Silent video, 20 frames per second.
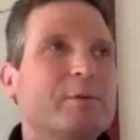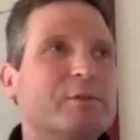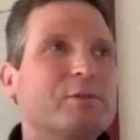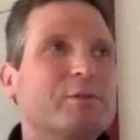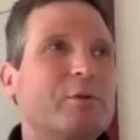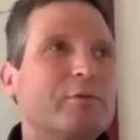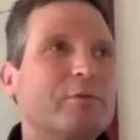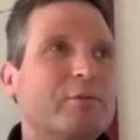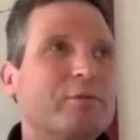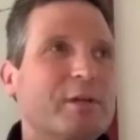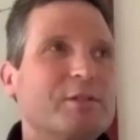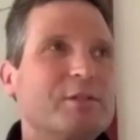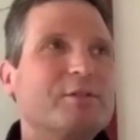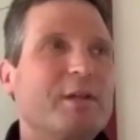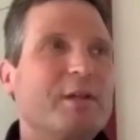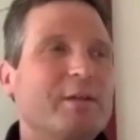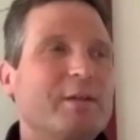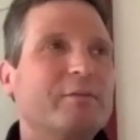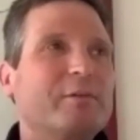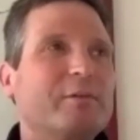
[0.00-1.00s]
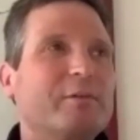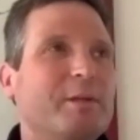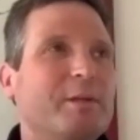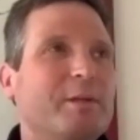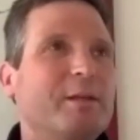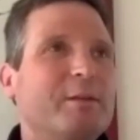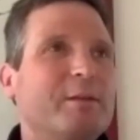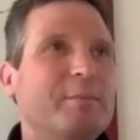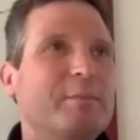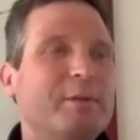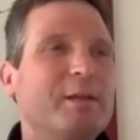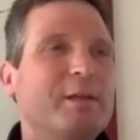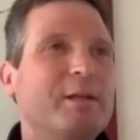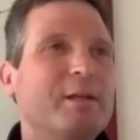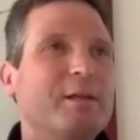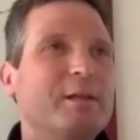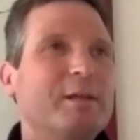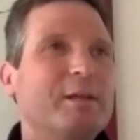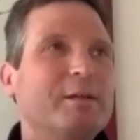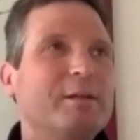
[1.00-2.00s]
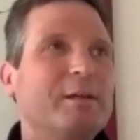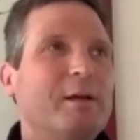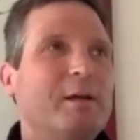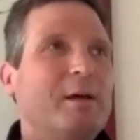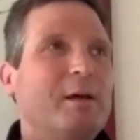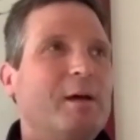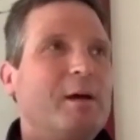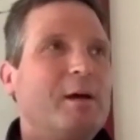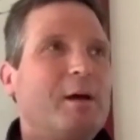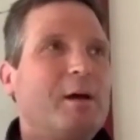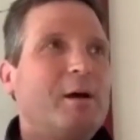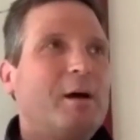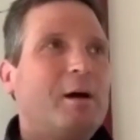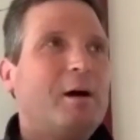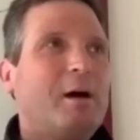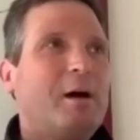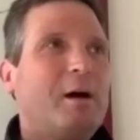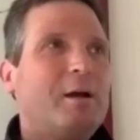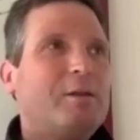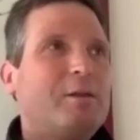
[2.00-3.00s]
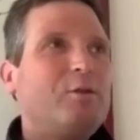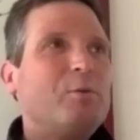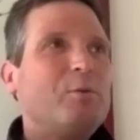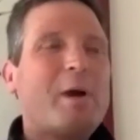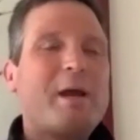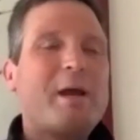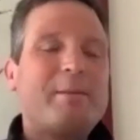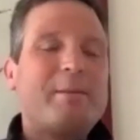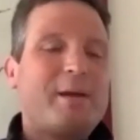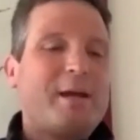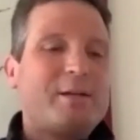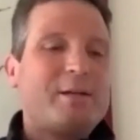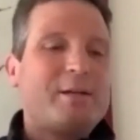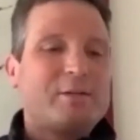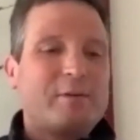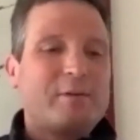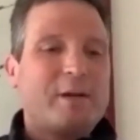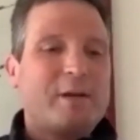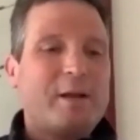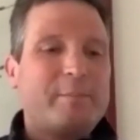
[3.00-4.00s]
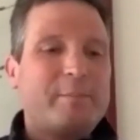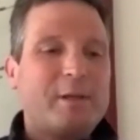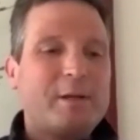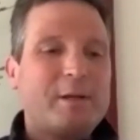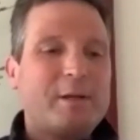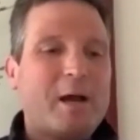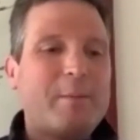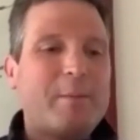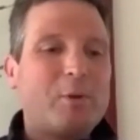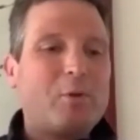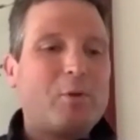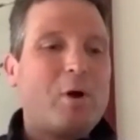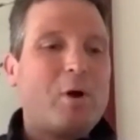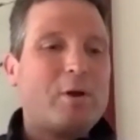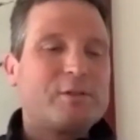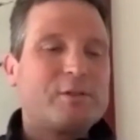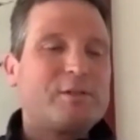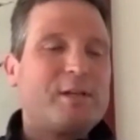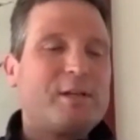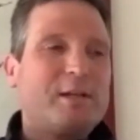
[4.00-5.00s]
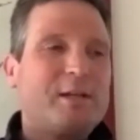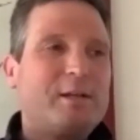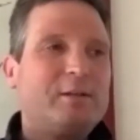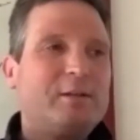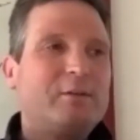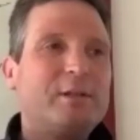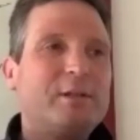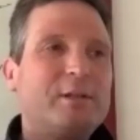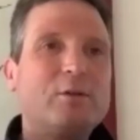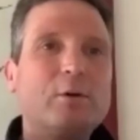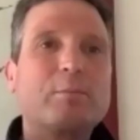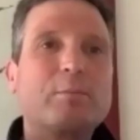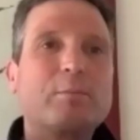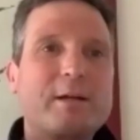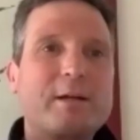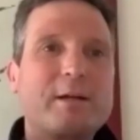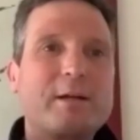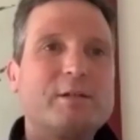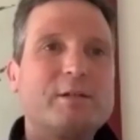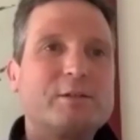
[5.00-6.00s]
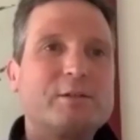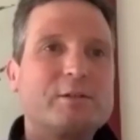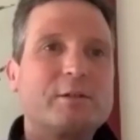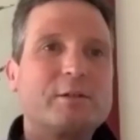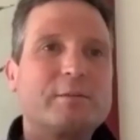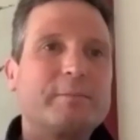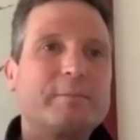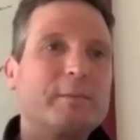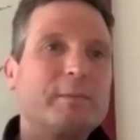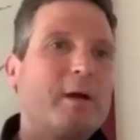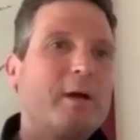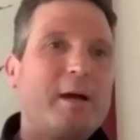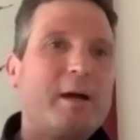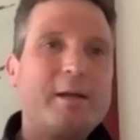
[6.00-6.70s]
so frustrating for me in the beginning. You might imagine, right? I mean, I'm a longstanding legal practitioner. I